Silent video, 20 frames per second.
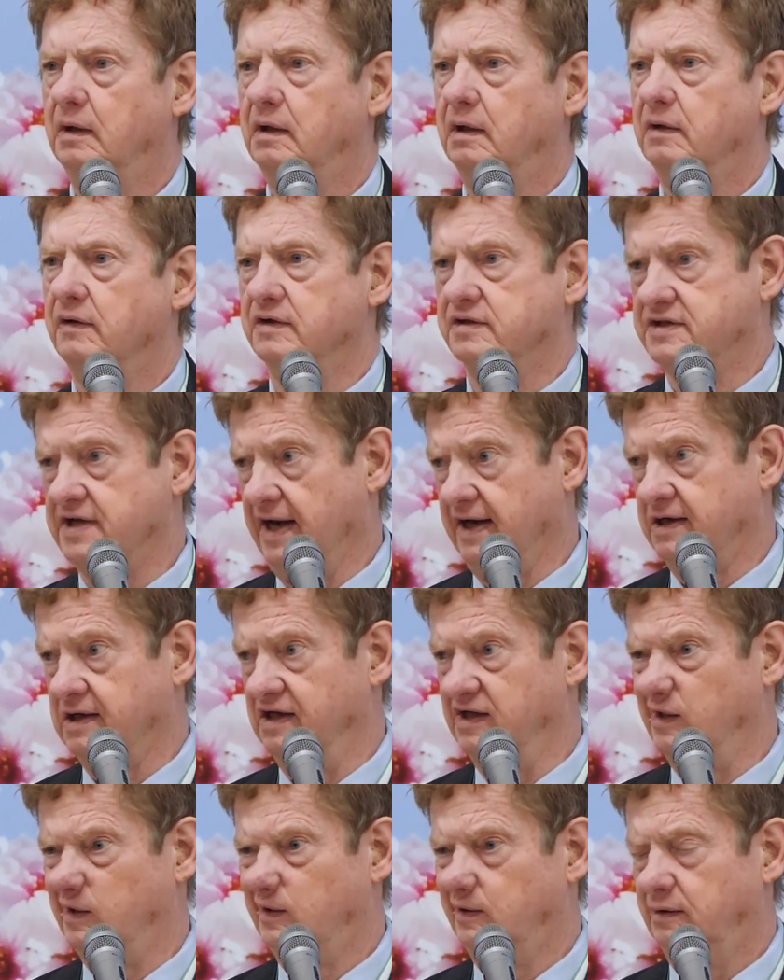The
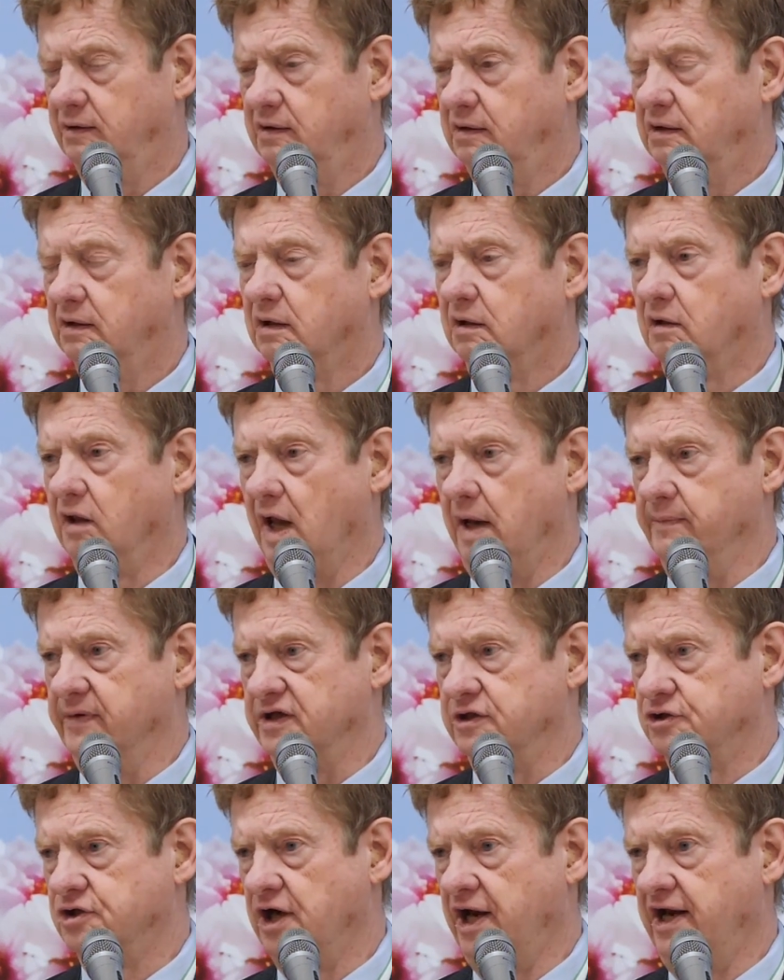second, climate
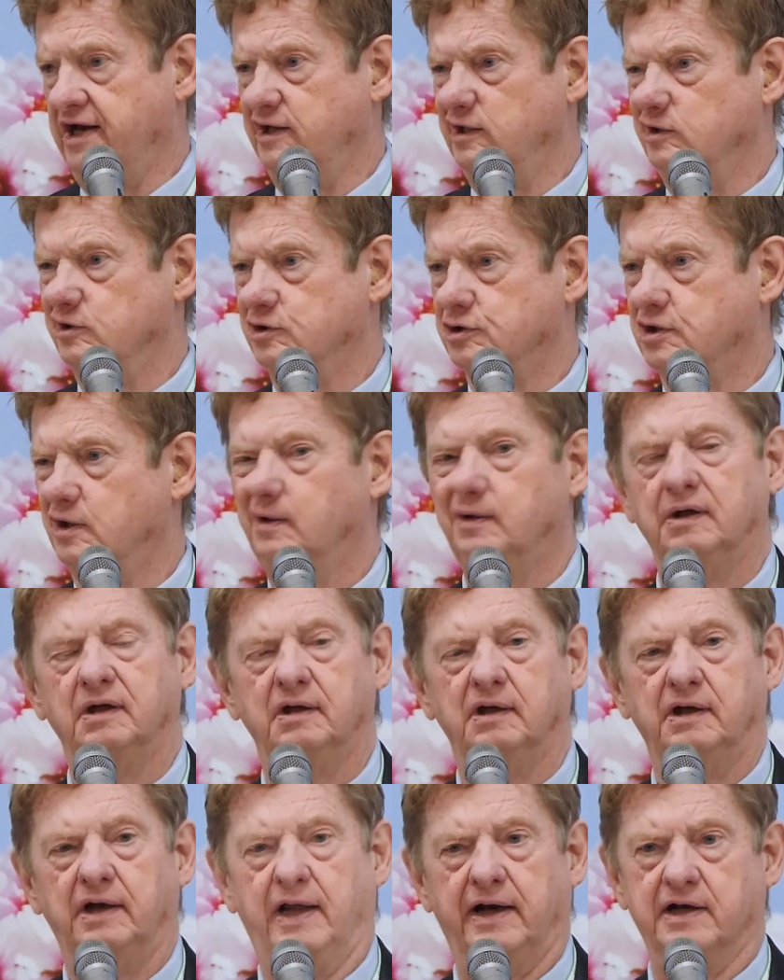change
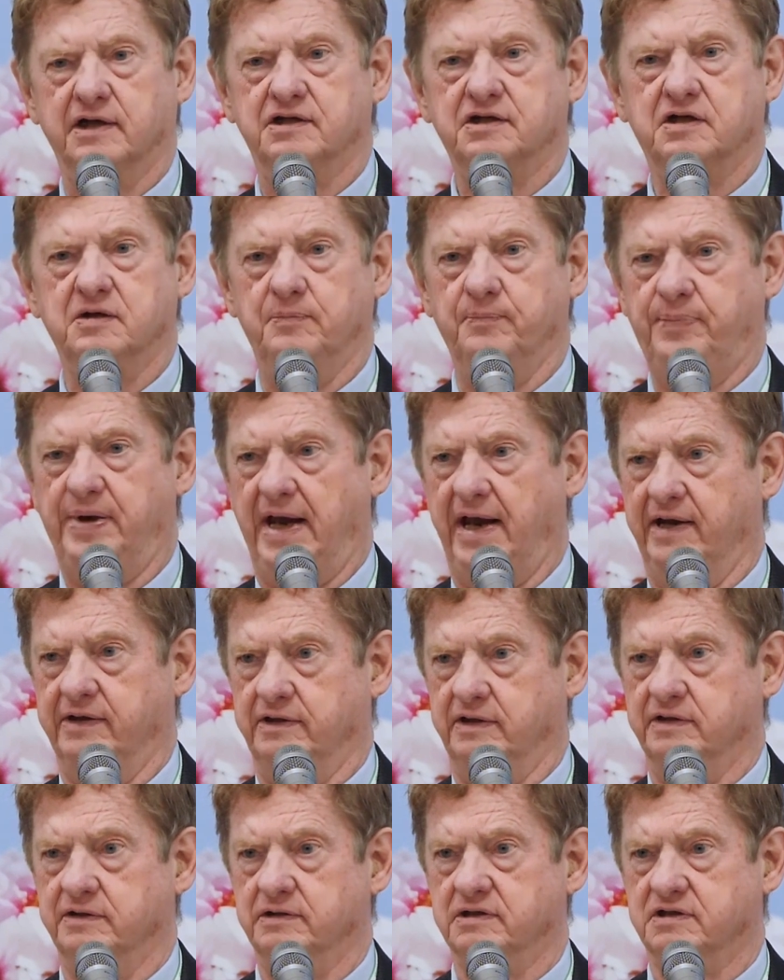and its
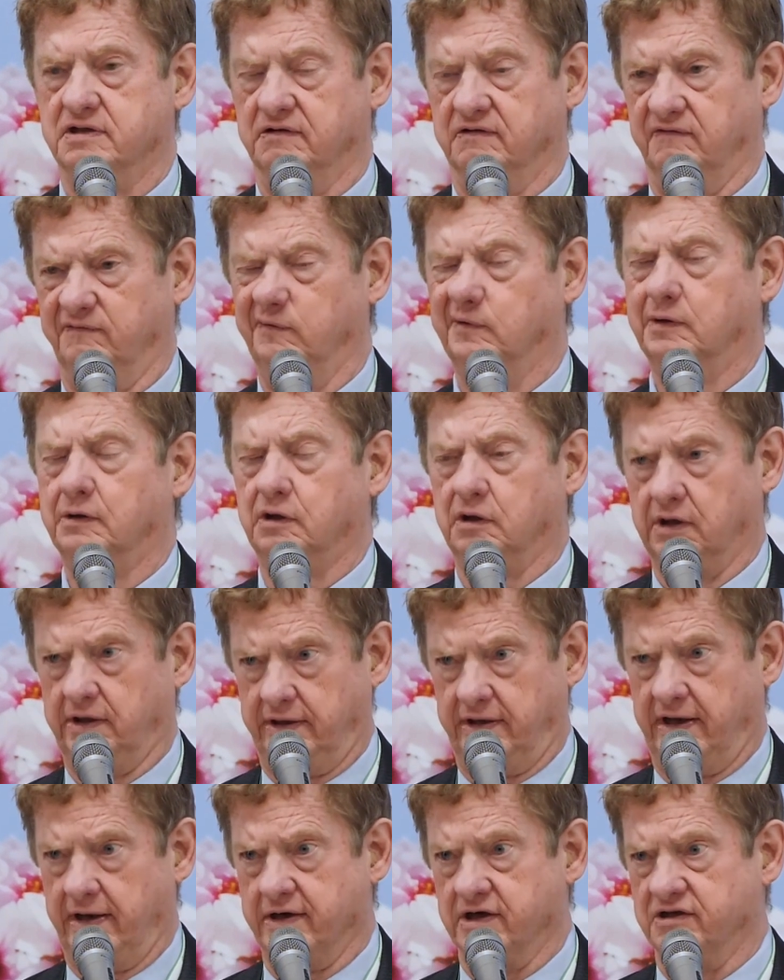companions of clean
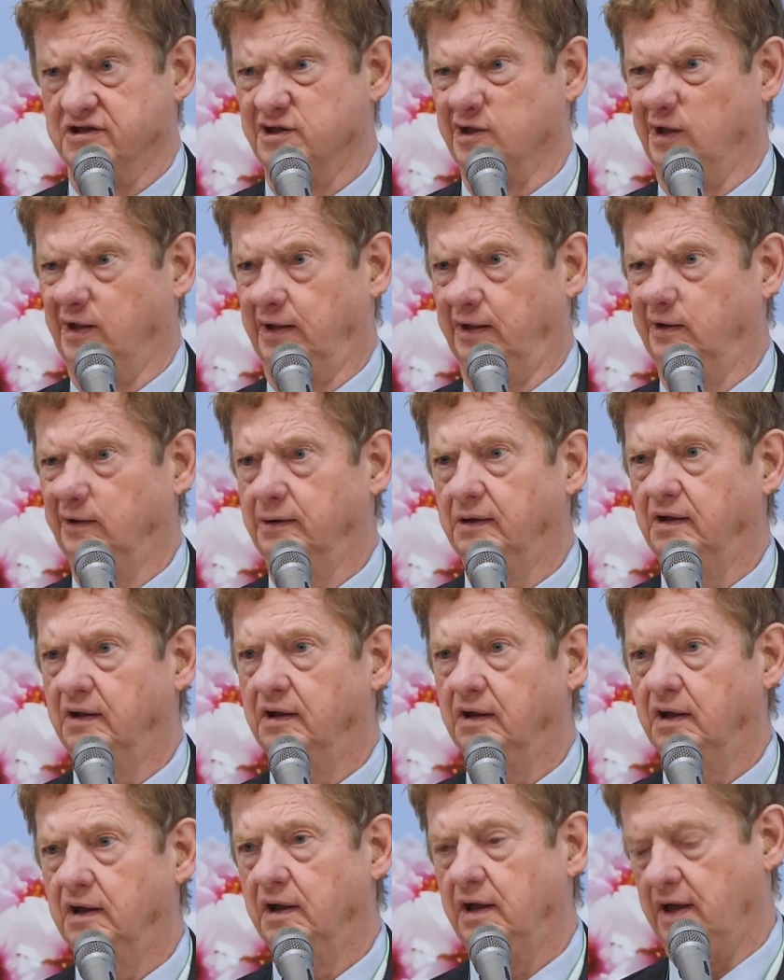energy
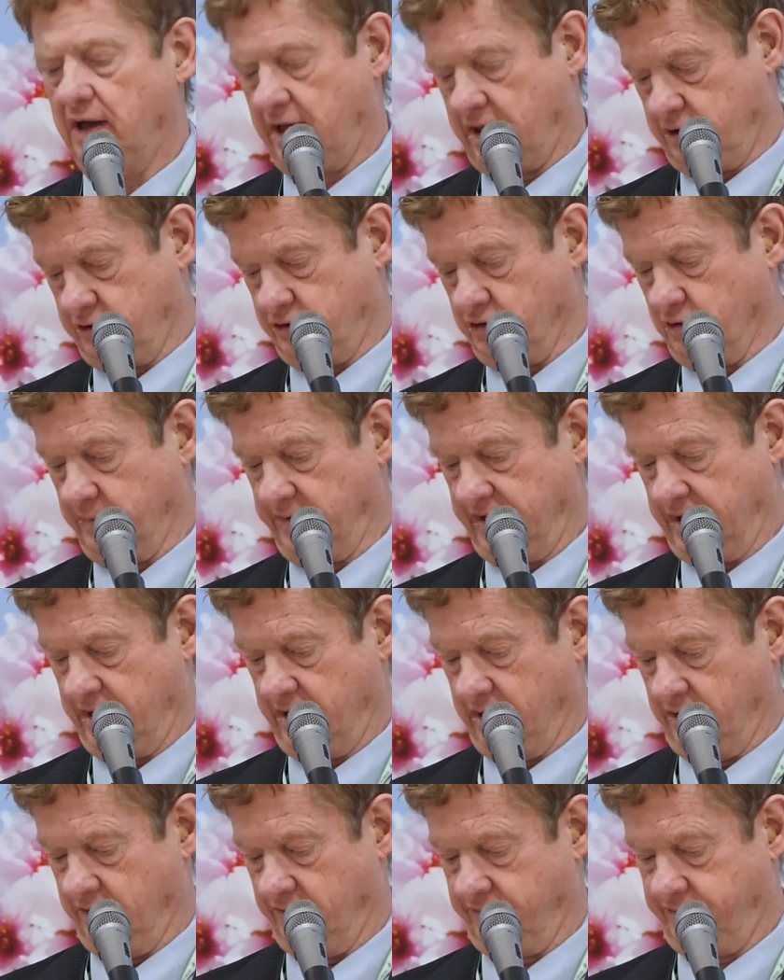and human
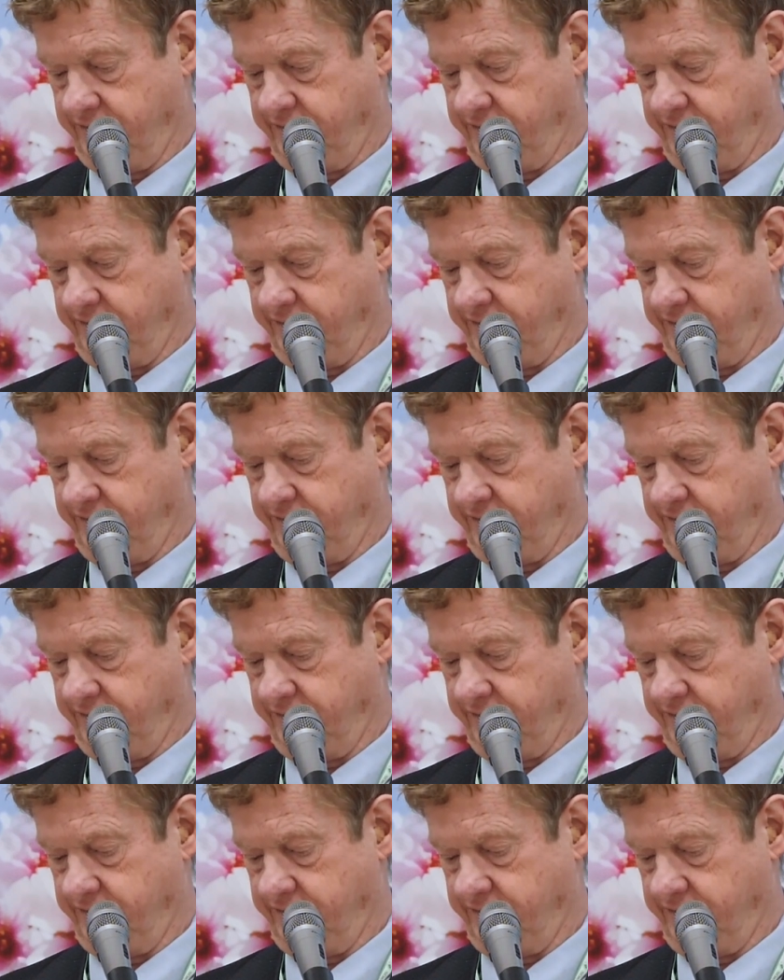health.